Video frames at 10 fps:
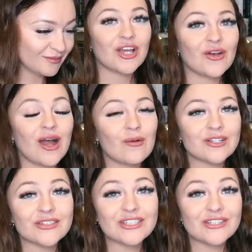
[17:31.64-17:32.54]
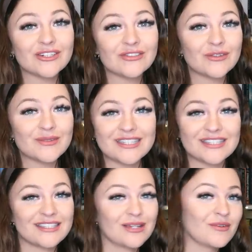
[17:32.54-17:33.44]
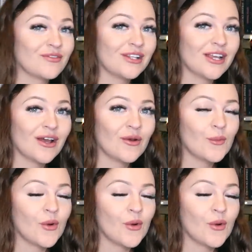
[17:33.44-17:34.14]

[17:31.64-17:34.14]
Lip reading: So I was originally going to film this as a separate video,